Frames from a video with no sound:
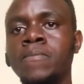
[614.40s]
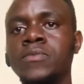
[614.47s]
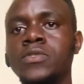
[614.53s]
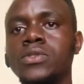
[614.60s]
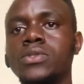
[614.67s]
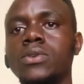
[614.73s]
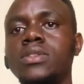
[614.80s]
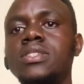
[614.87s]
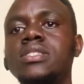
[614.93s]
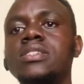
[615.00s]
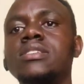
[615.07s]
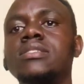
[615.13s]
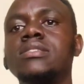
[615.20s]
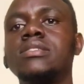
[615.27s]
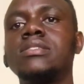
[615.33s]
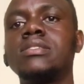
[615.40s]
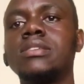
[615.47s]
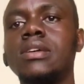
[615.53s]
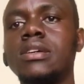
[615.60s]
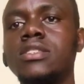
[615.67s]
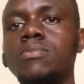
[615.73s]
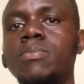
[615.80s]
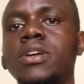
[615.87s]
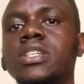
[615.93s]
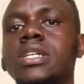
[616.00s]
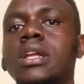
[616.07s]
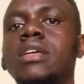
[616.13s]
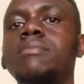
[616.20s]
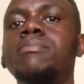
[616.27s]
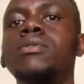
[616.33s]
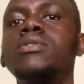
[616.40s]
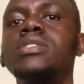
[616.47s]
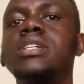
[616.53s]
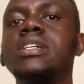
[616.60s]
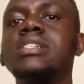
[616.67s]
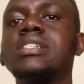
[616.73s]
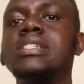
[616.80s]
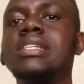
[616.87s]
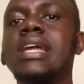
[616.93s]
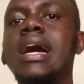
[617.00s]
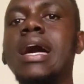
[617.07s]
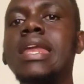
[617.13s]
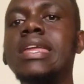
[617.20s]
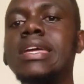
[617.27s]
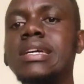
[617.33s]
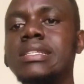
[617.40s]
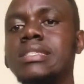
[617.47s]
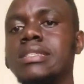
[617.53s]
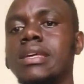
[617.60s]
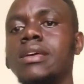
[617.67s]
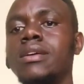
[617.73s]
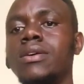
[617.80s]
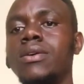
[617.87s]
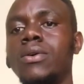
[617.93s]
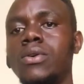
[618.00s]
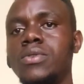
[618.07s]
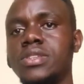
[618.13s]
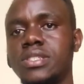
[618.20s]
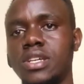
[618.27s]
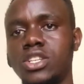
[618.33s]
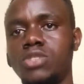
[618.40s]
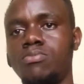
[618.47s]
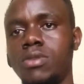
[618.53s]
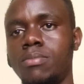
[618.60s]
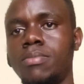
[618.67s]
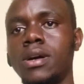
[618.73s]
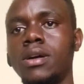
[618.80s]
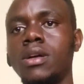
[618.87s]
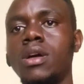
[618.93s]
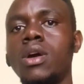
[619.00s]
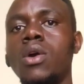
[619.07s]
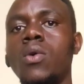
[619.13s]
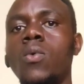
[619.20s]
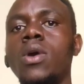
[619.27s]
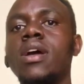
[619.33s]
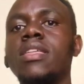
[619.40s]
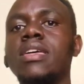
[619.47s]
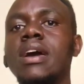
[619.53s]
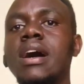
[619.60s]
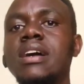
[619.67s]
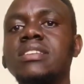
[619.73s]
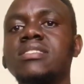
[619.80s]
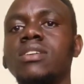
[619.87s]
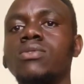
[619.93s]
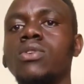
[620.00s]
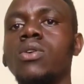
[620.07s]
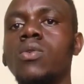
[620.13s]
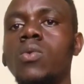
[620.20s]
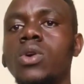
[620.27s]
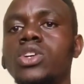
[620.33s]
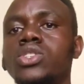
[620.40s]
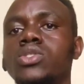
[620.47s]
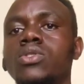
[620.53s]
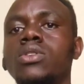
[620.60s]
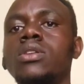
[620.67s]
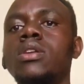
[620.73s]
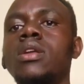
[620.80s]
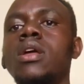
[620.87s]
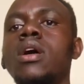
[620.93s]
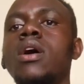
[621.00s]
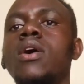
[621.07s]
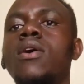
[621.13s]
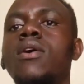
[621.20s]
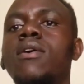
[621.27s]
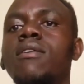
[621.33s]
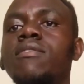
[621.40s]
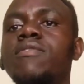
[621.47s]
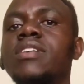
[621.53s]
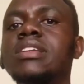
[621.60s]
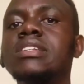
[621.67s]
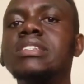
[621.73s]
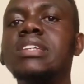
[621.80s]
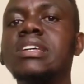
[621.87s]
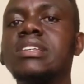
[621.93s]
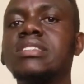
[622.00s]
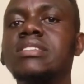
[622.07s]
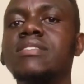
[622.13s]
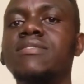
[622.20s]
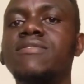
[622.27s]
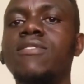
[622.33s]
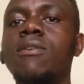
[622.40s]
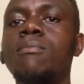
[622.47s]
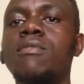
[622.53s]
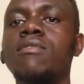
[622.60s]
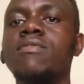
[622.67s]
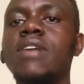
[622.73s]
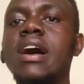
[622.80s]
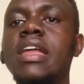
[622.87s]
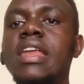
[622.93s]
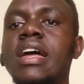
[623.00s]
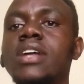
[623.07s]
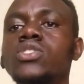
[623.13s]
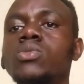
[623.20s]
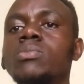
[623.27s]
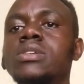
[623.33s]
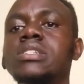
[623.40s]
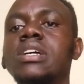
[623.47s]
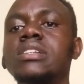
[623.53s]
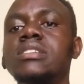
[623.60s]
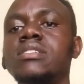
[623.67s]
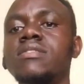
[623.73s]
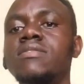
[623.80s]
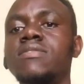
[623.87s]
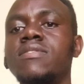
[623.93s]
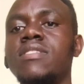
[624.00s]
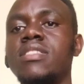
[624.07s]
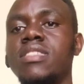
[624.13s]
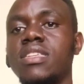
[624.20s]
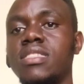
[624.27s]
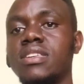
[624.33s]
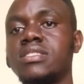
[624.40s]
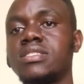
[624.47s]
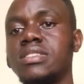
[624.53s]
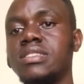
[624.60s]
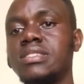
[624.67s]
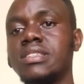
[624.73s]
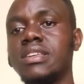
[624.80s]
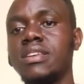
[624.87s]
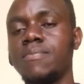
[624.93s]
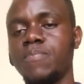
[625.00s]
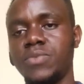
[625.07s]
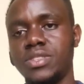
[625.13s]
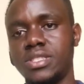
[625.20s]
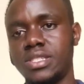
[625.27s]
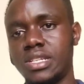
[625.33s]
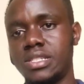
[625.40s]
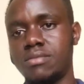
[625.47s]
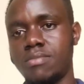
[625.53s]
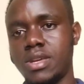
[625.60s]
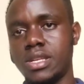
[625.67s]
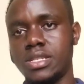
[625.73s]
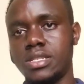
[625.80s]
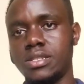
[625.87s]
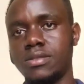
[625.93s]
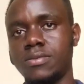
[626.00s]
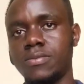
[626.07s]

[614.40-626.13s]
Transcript: So this is especially important in an essay or research paper, where the answer to your question often takes the form of an argumentative synthesis statement,